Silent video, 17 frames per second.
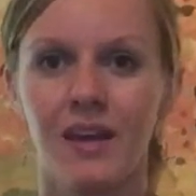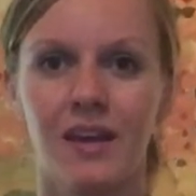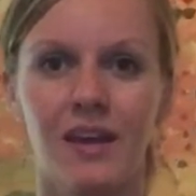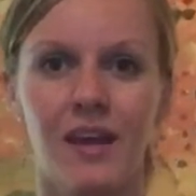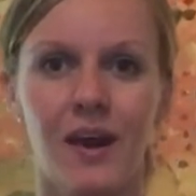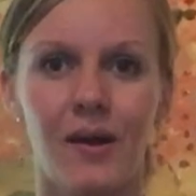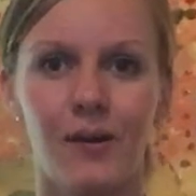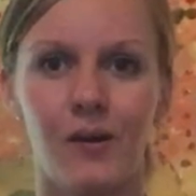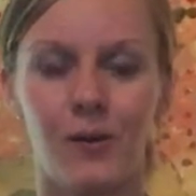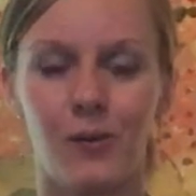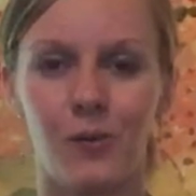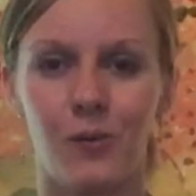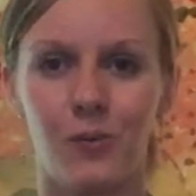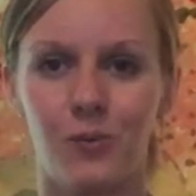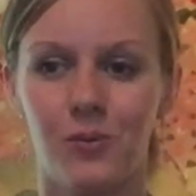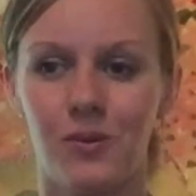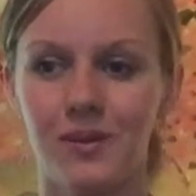Now,
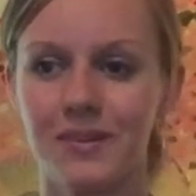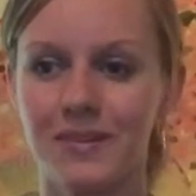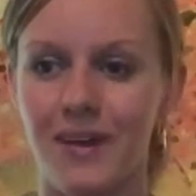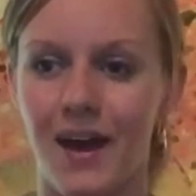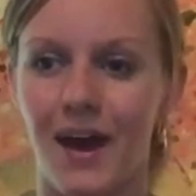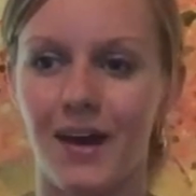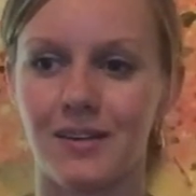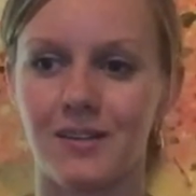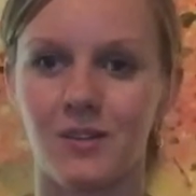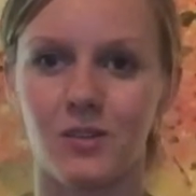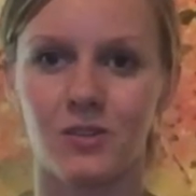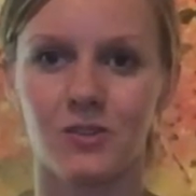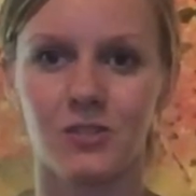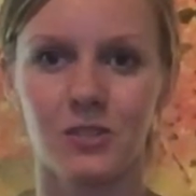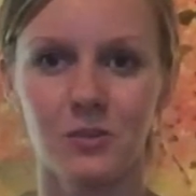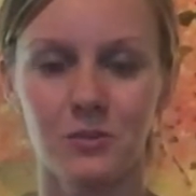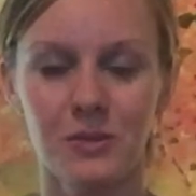with that, I'll
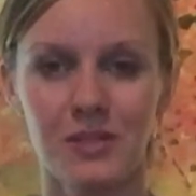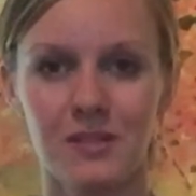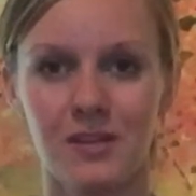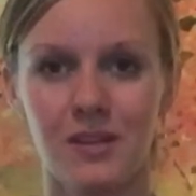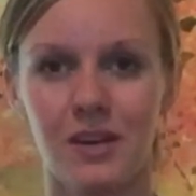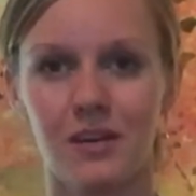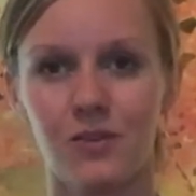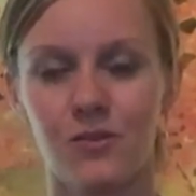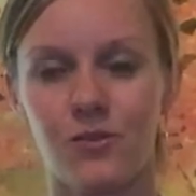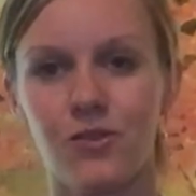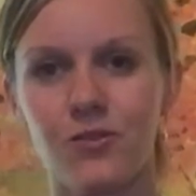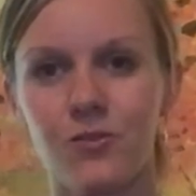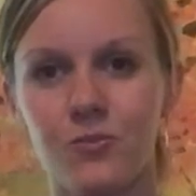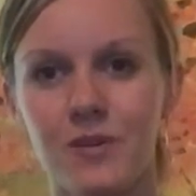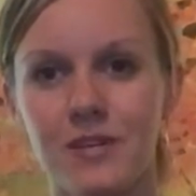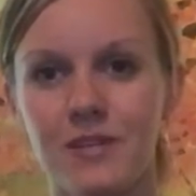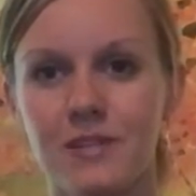start with kind of
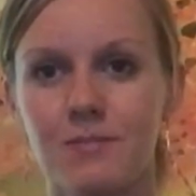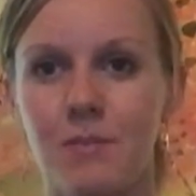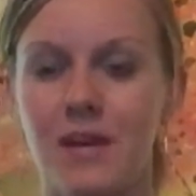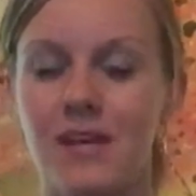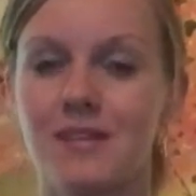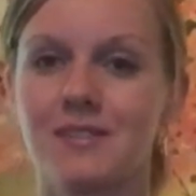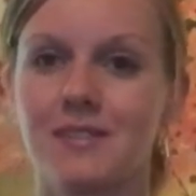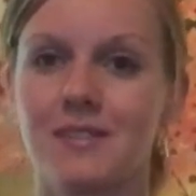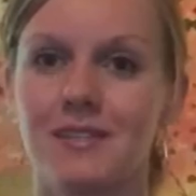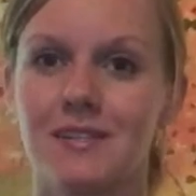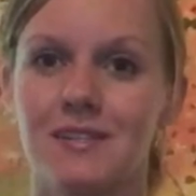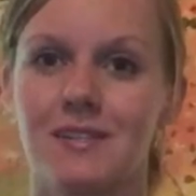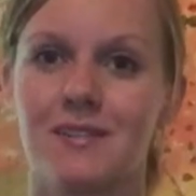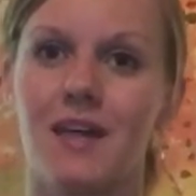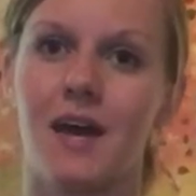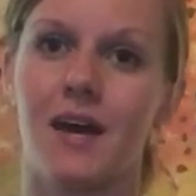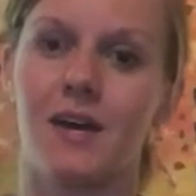three
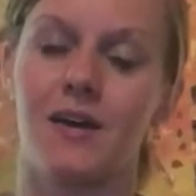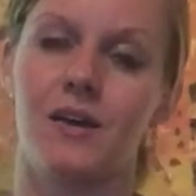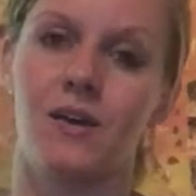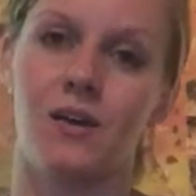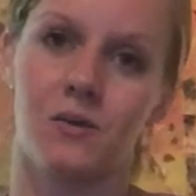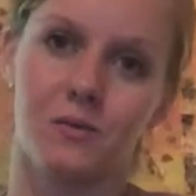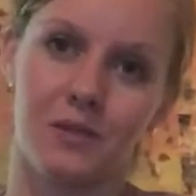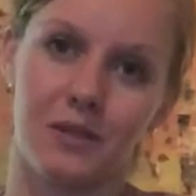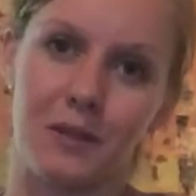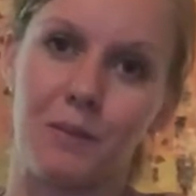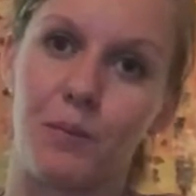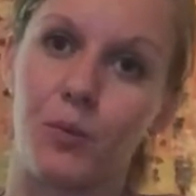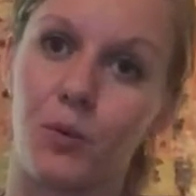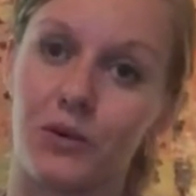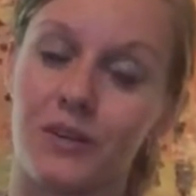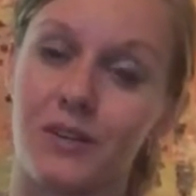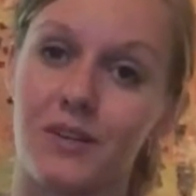spaces that are really
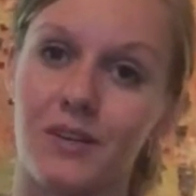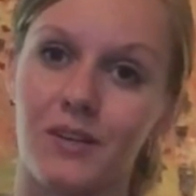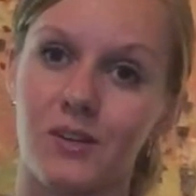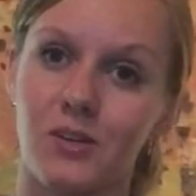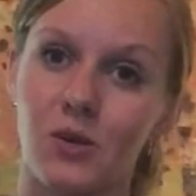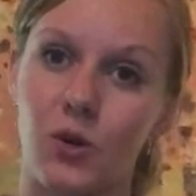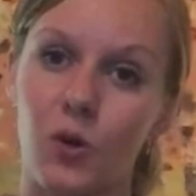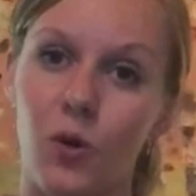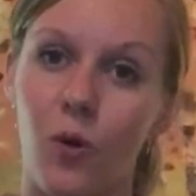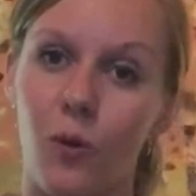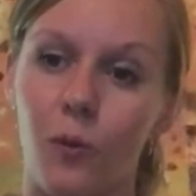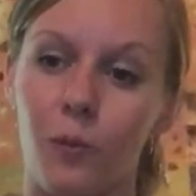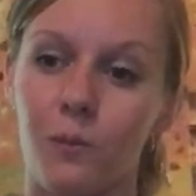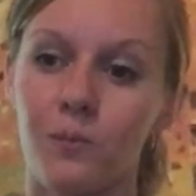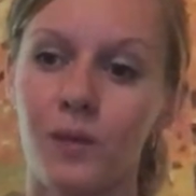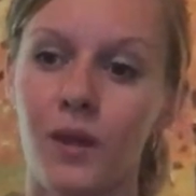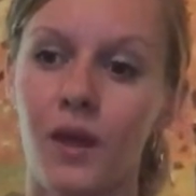important in your
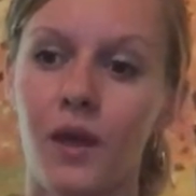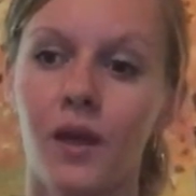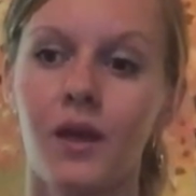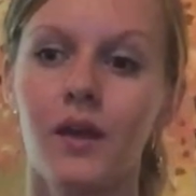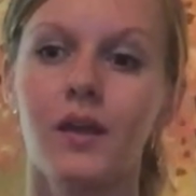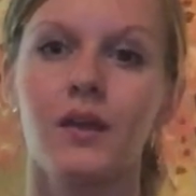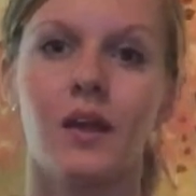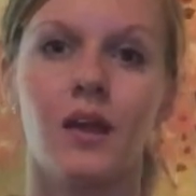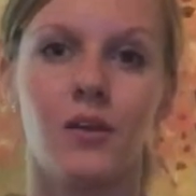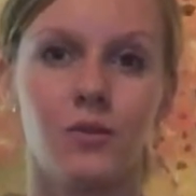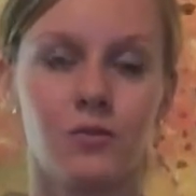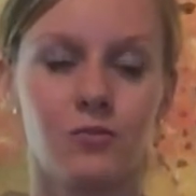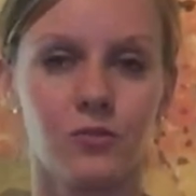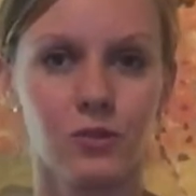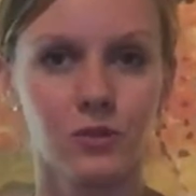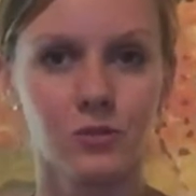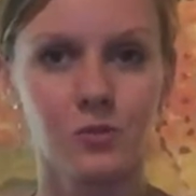home. And the
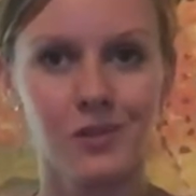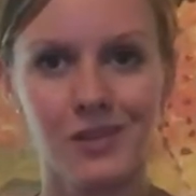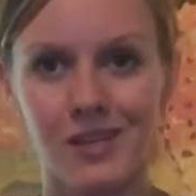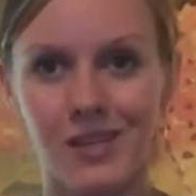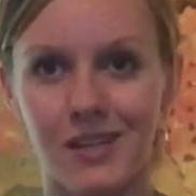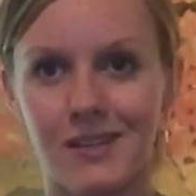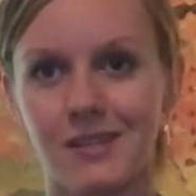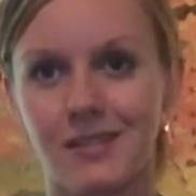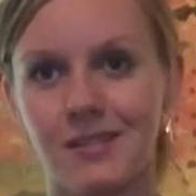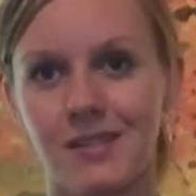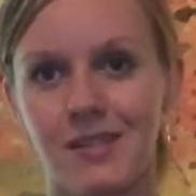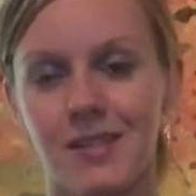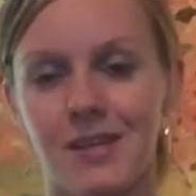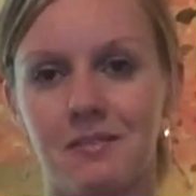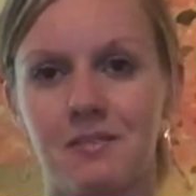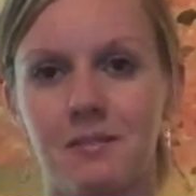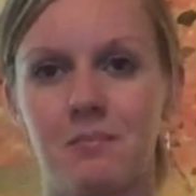first one is
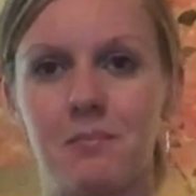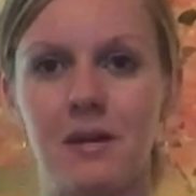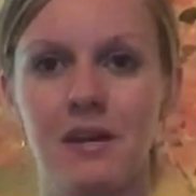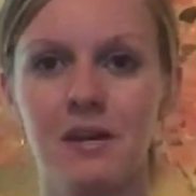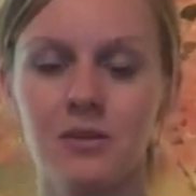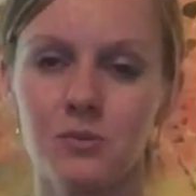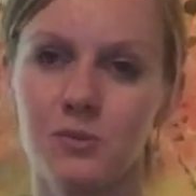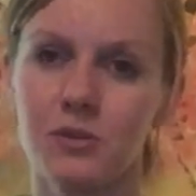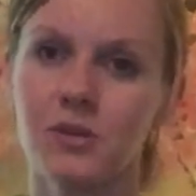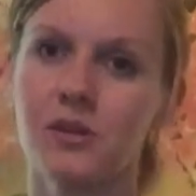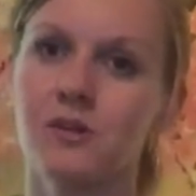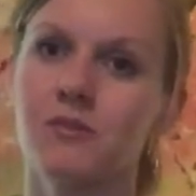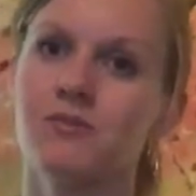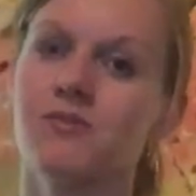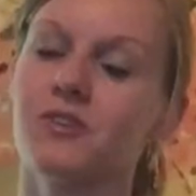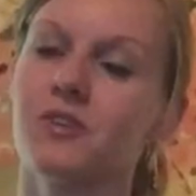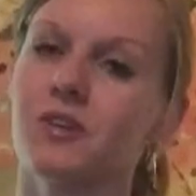a space where you
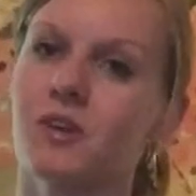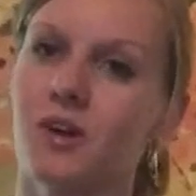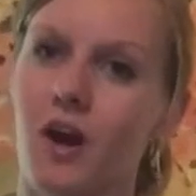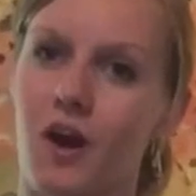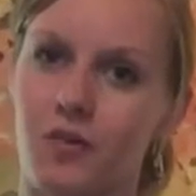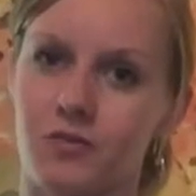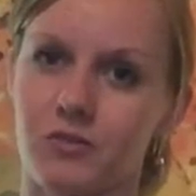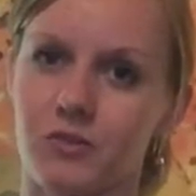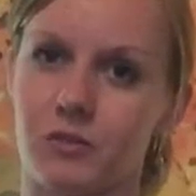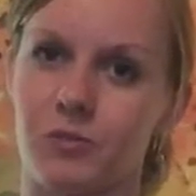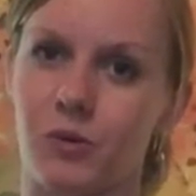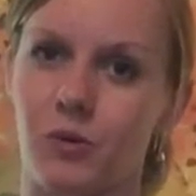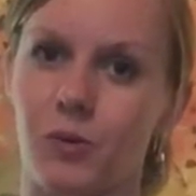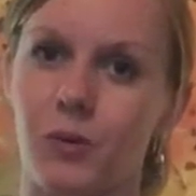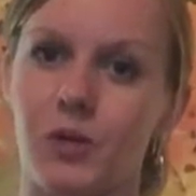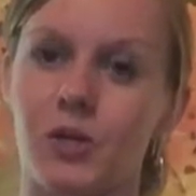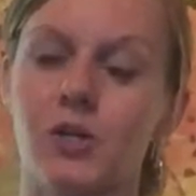can feel
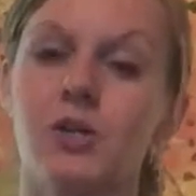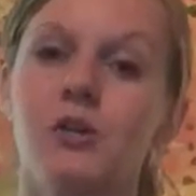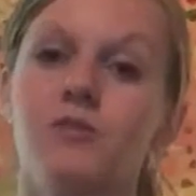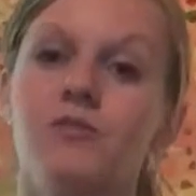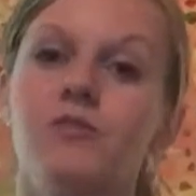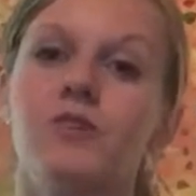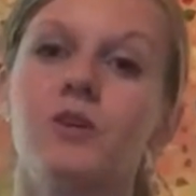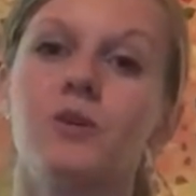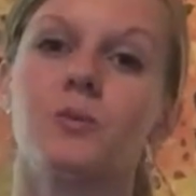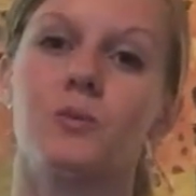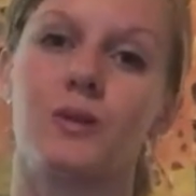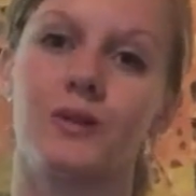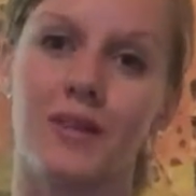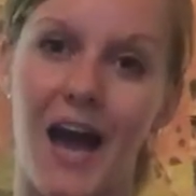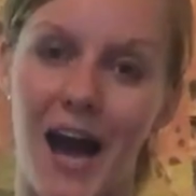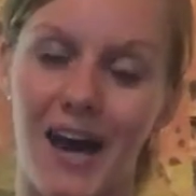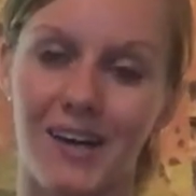comfortable, where you can feel
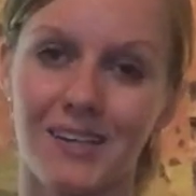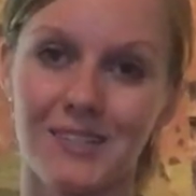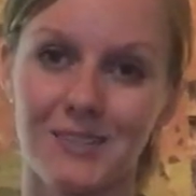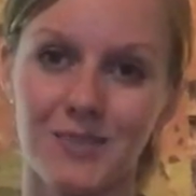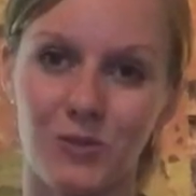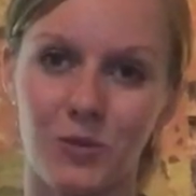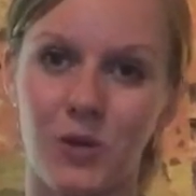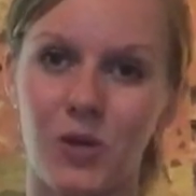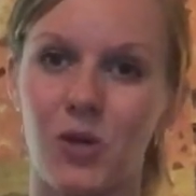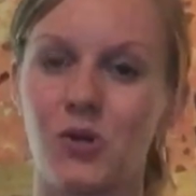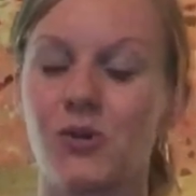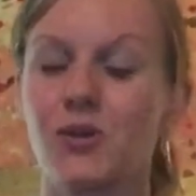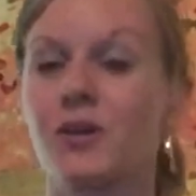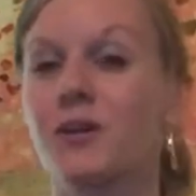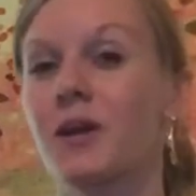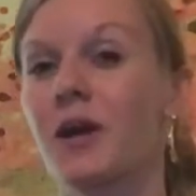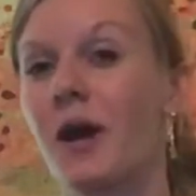relaxed, where you
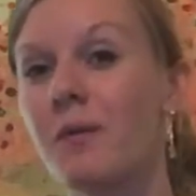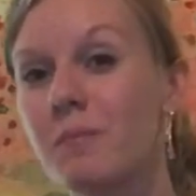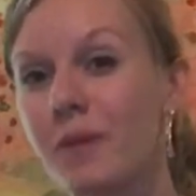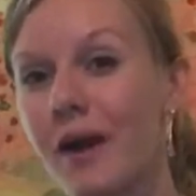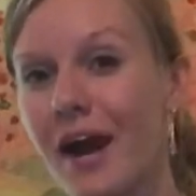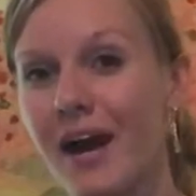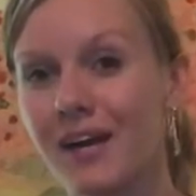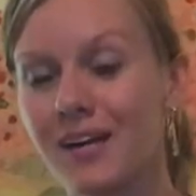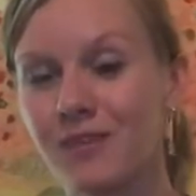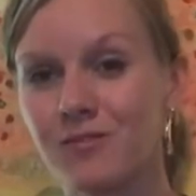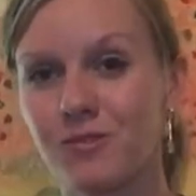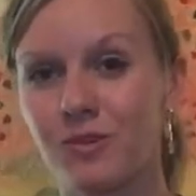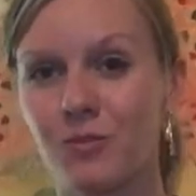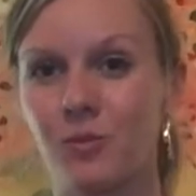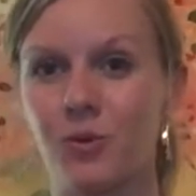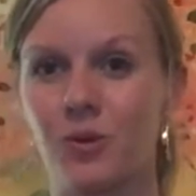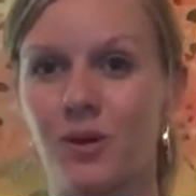can come back
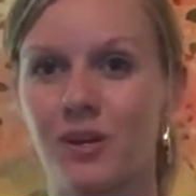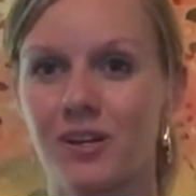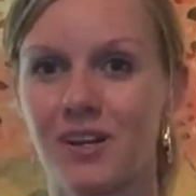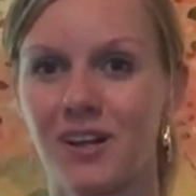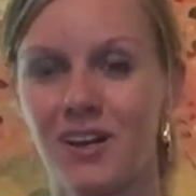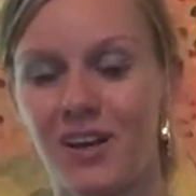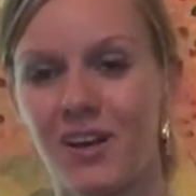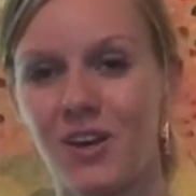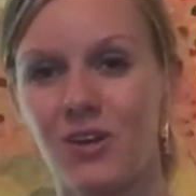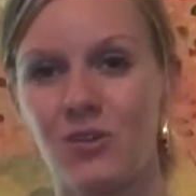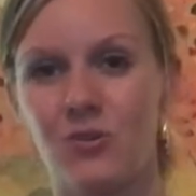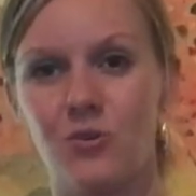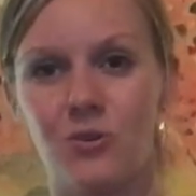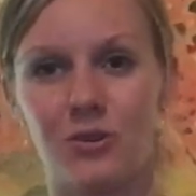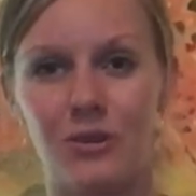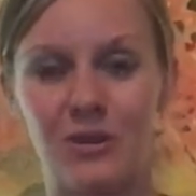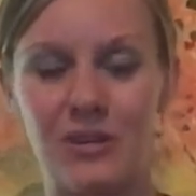from work,
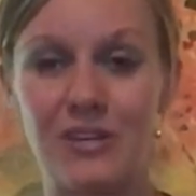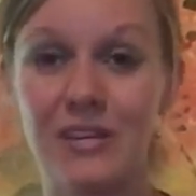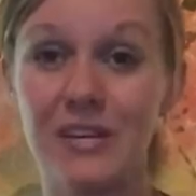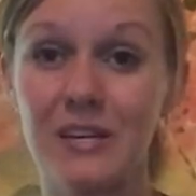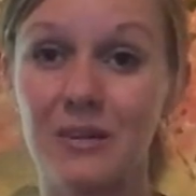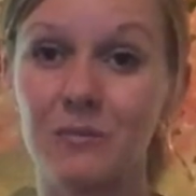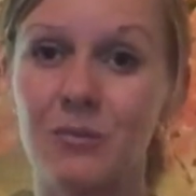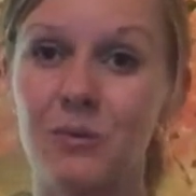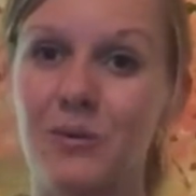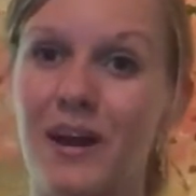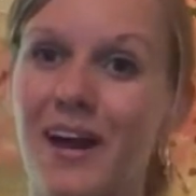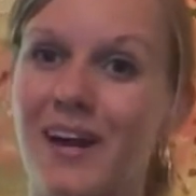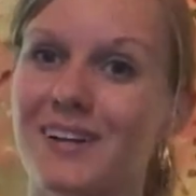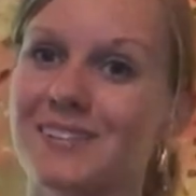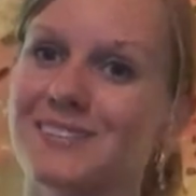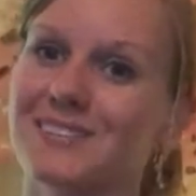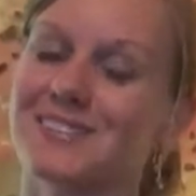you can
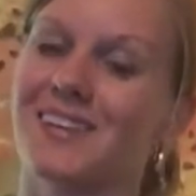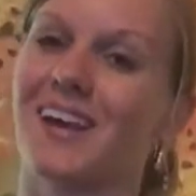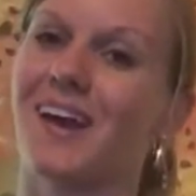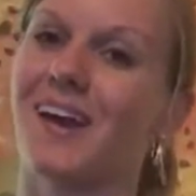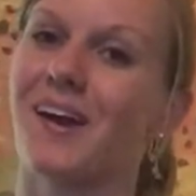decompress